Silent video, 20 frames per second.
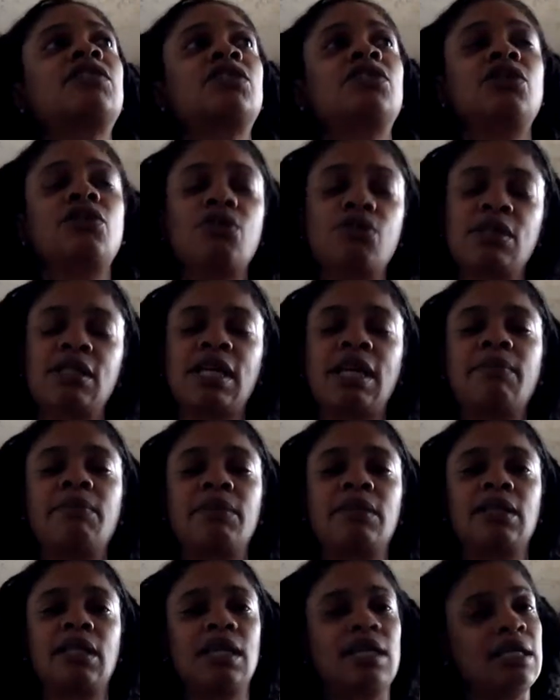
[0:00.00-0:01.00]
to those type
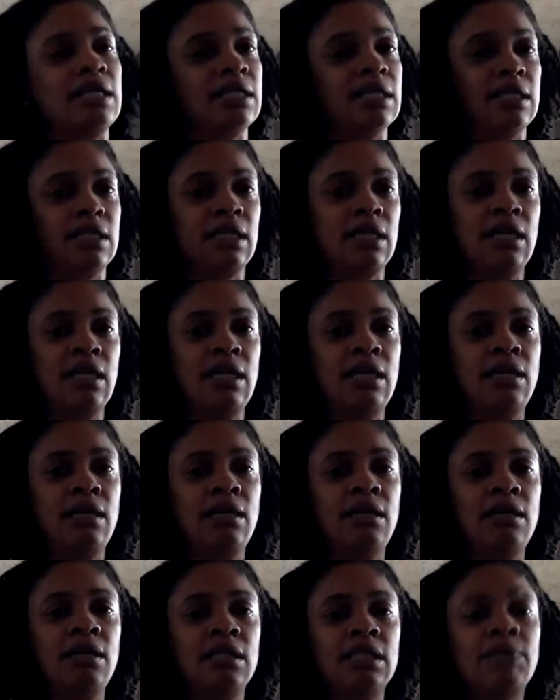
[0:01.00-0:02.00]
of things?
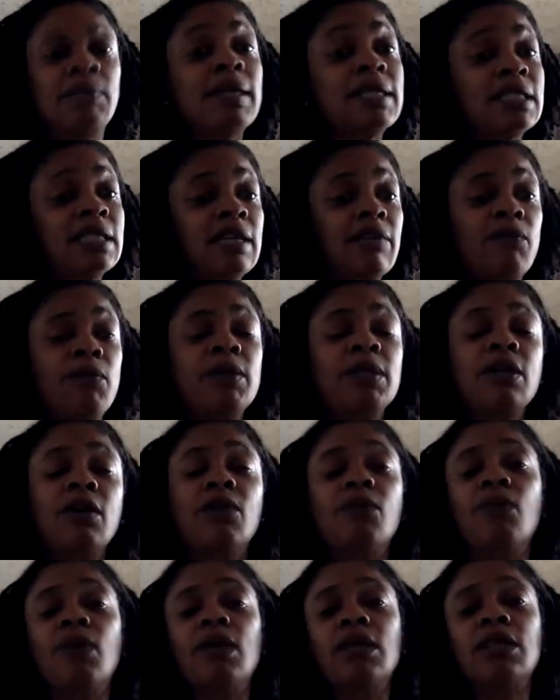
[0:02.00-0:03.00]
Especially if we
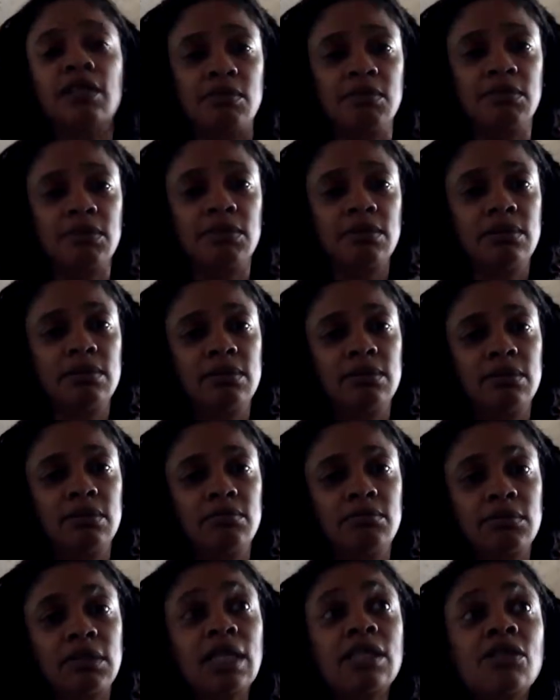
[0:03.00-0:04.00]
don't want them.
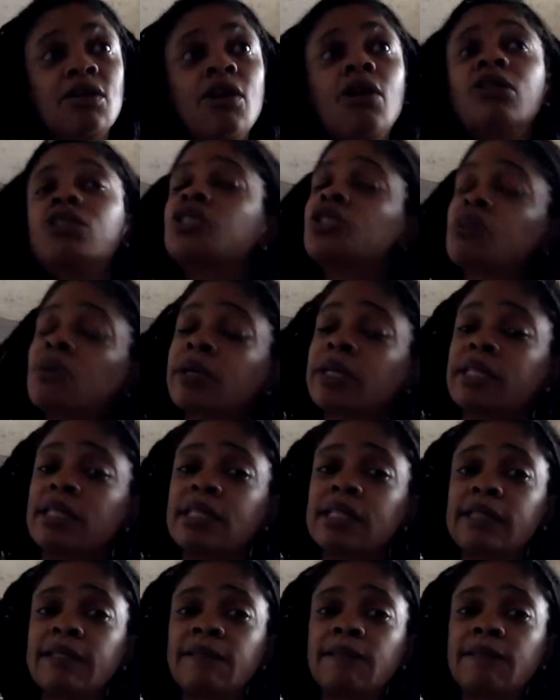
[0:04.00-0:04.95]
That's called choice.